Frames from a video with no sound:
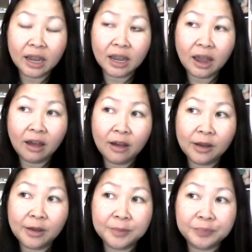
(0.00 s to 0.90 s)

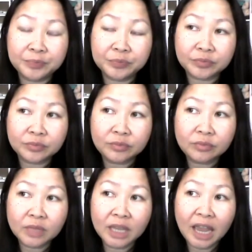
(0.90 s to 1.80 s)

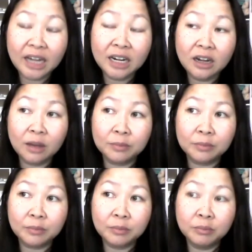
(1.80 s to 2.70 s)
ended up
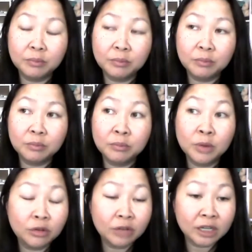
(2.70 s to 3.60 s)

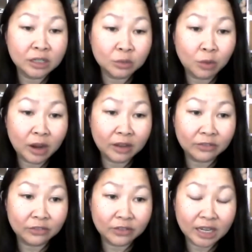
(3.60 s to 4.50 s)
murdering his wife
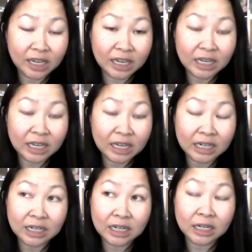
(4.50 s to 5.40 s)
in
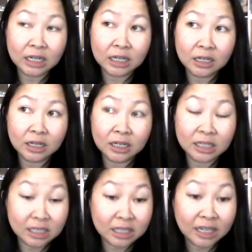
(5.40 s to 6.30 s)
his
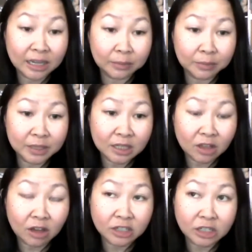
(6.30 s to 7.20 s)
sleep, because he
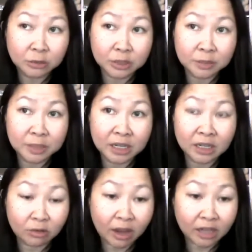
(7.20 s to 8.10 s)
thought she was being
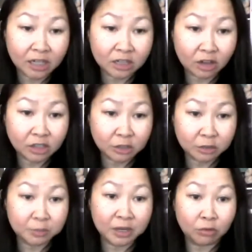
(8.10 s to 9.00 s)
threatened. He thought she was
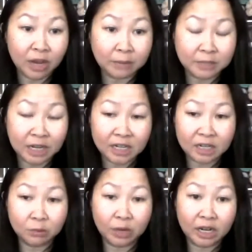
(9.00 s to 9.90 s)
being raped, and he
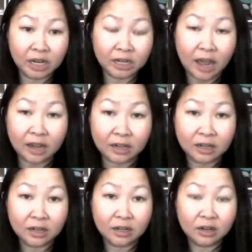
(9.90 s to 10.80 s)
went and got
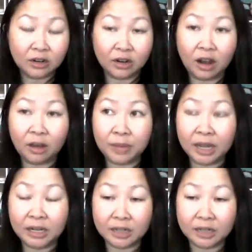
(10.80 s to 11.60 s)
her up and